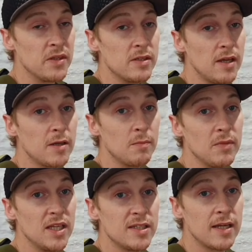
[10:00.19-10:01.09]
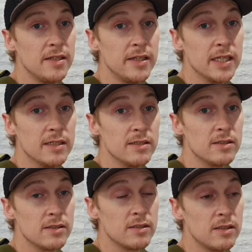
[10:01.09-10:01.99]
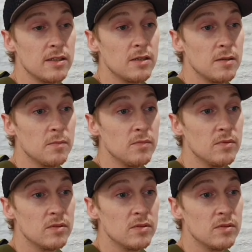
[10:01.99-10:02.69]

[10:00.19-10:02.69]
It's taken me 10 years um,